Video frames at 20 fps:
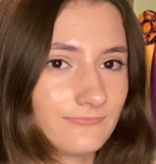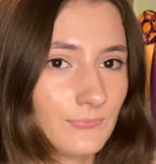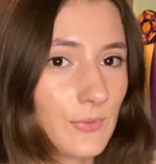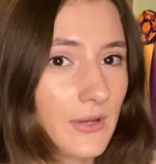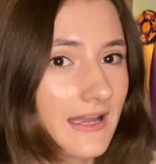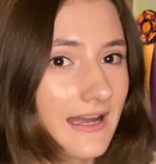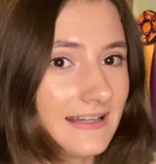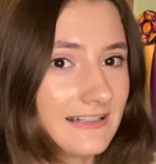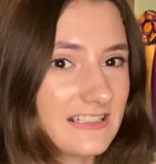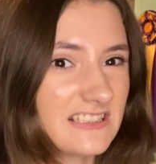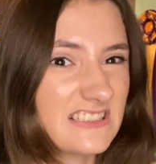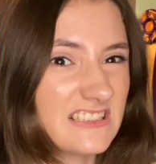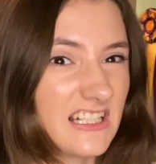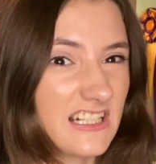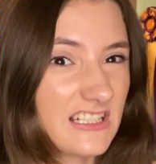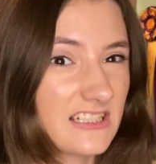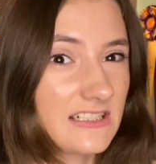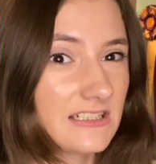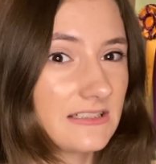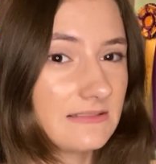we kind of
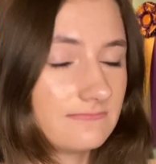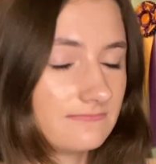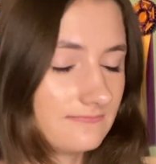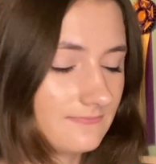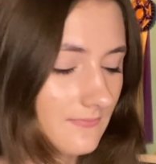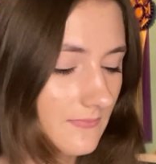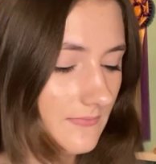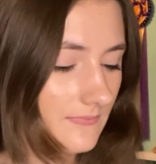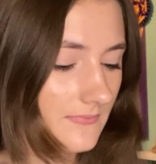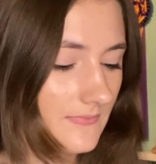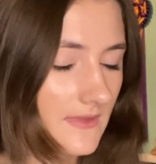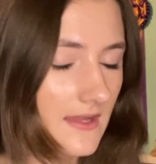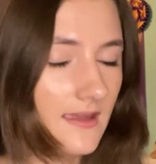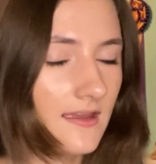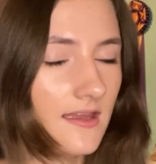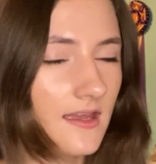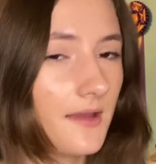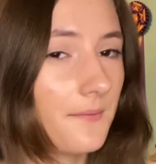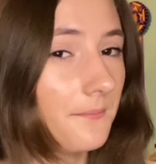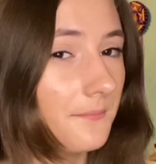suck.
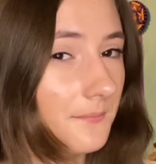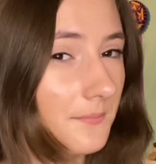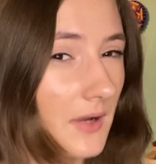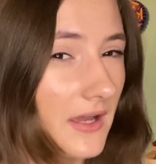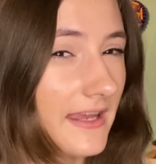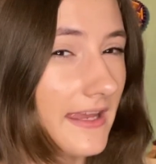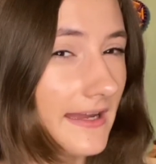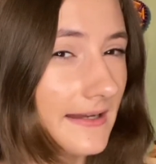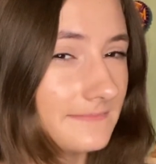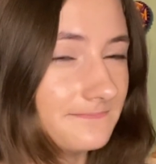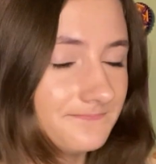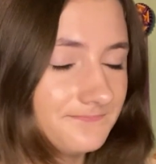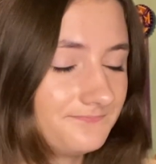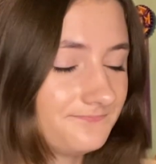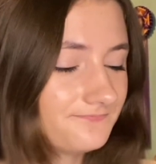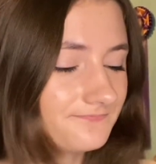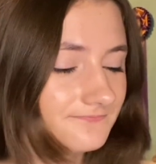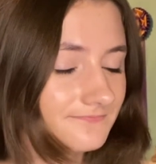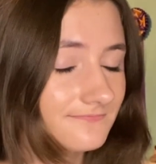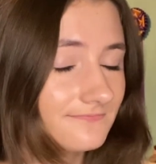But yeah,
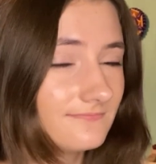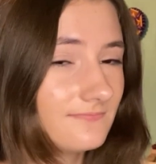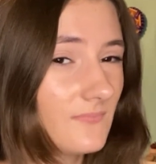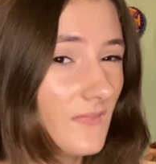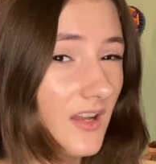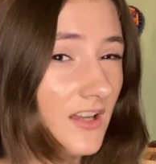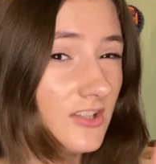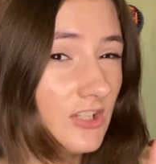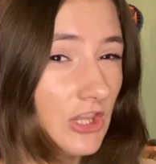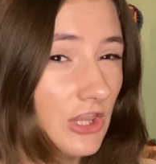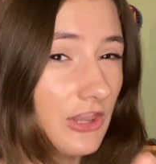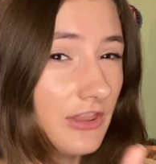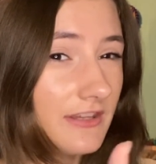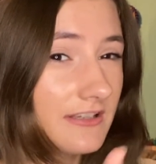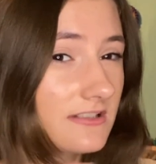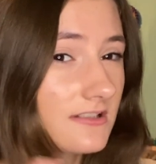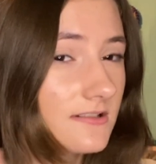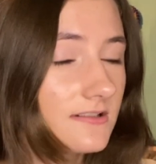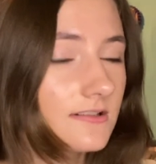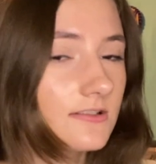
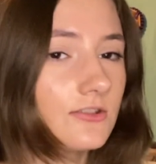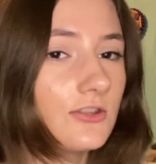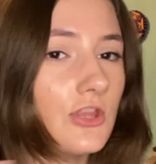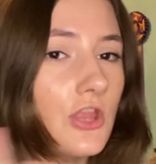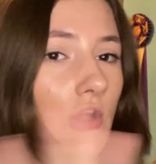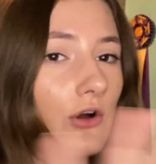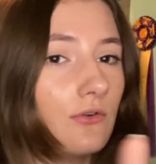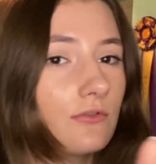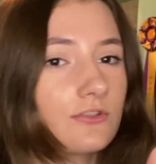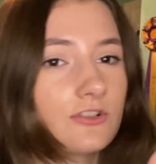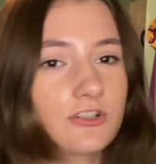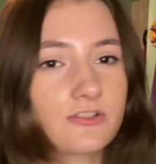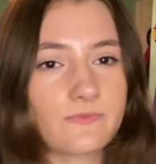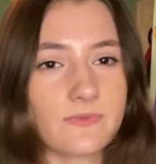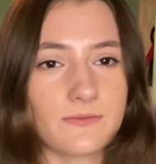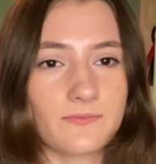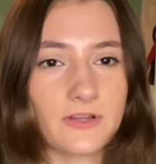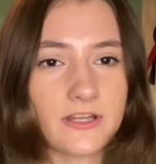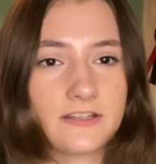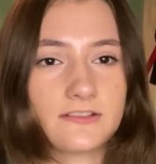this is a no
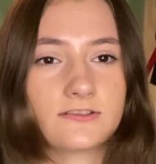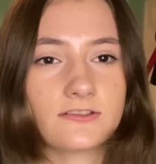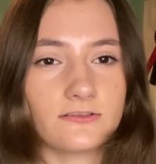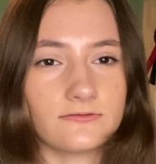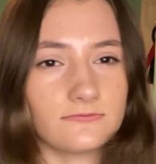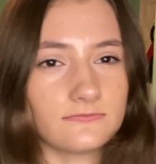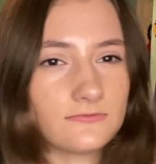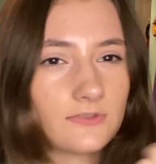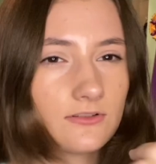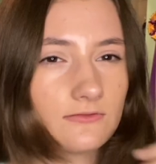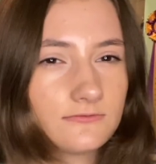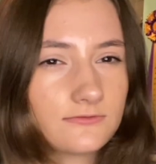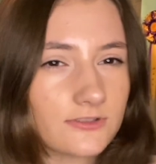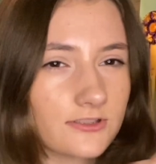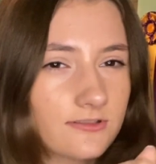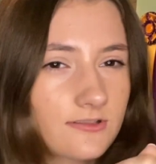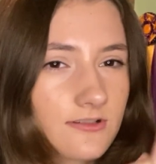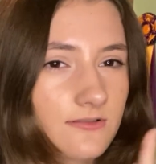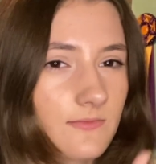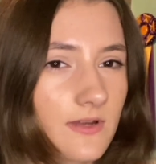judgment place, so no
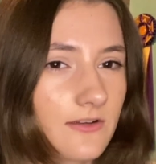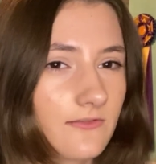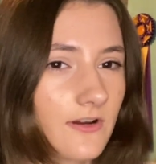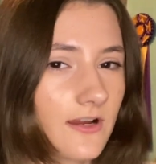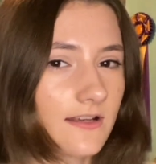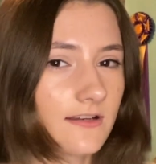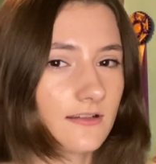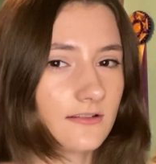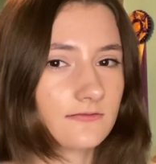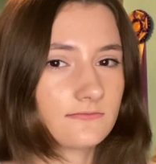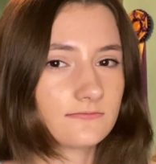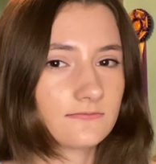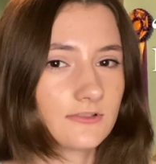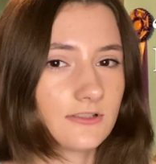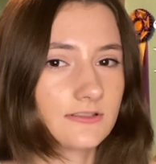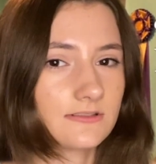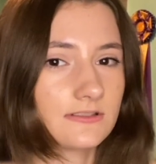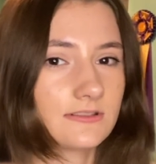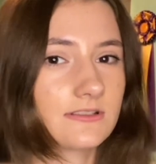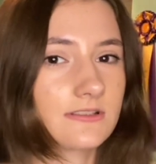judging
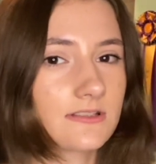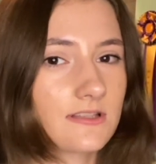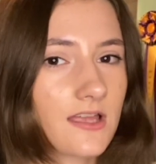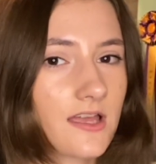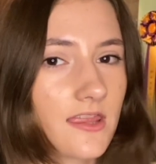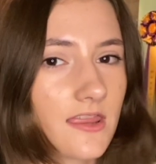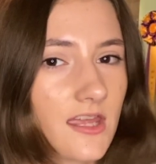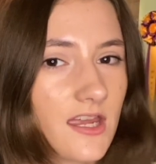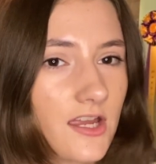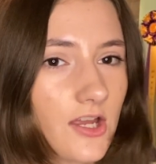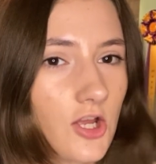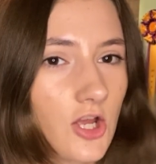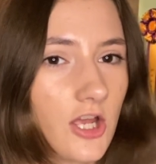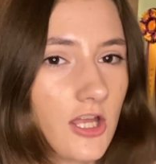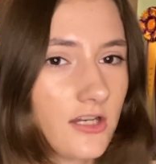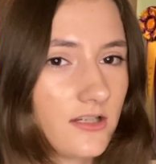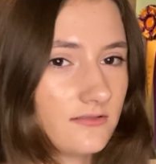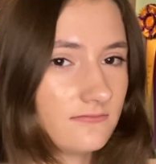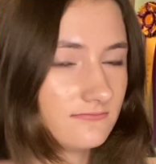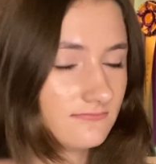my
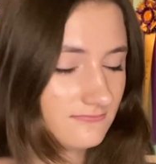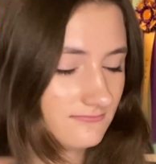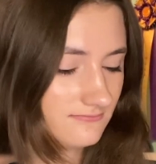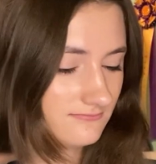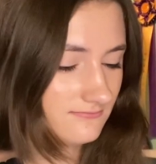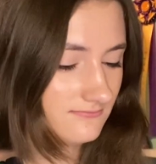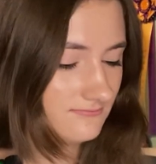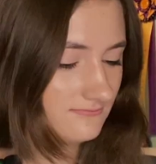writing.